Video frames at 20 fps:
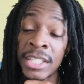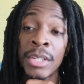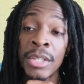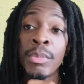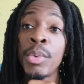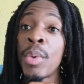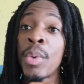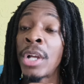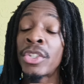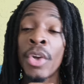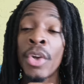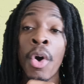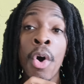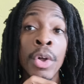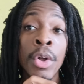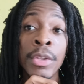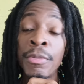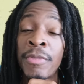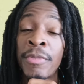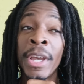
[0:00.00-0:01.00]
we watch
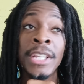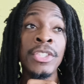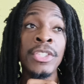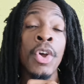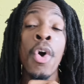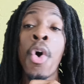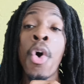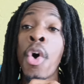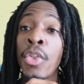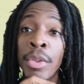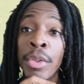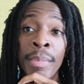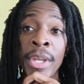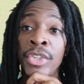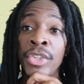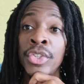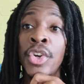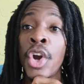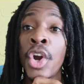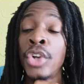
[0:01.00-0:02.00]
all the fights, all the
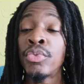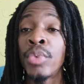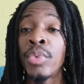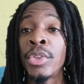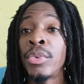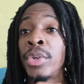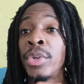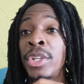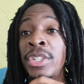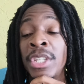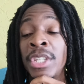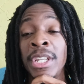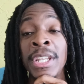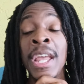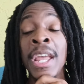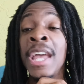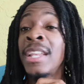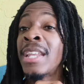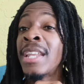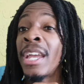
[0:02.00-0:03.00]
major cards, whether it's
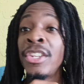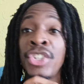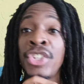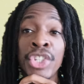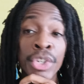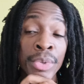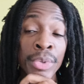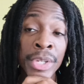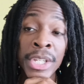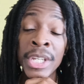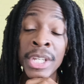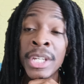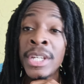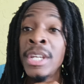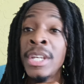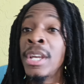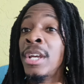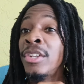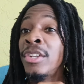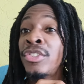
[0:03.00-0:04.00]
in Nigeria,
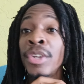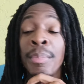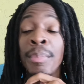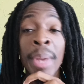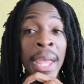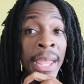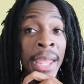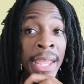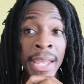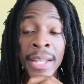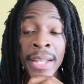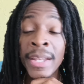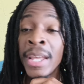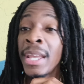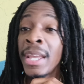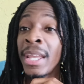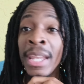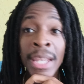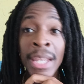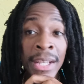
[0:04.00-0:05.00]
Japan,
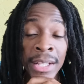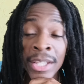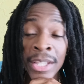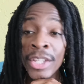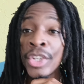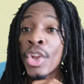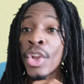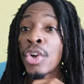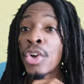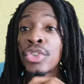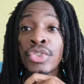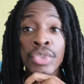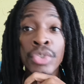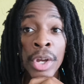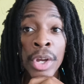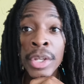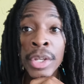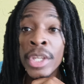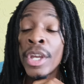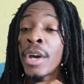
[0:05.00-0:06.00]
England,
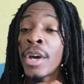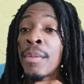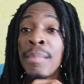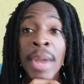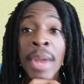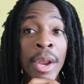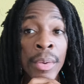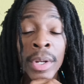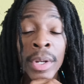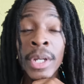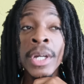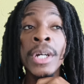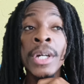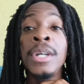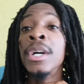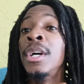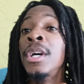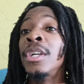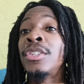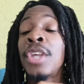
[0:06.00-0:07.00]
Australia, America,
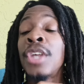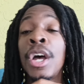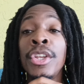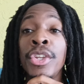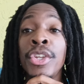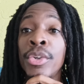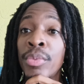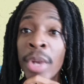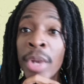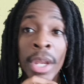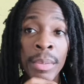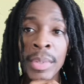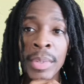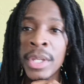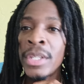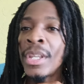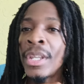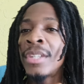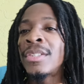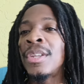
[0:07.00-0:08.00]
Saudi Arabia.
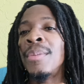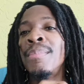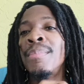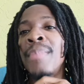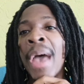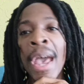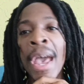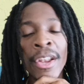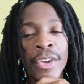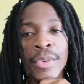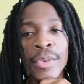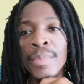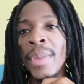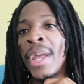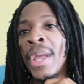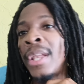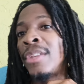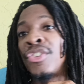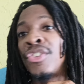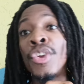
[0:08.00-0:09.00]
Doesn't matter,
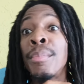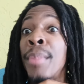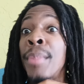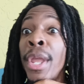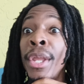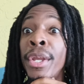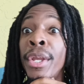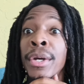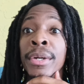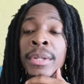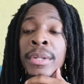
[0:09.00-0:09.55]
man. Jamaica,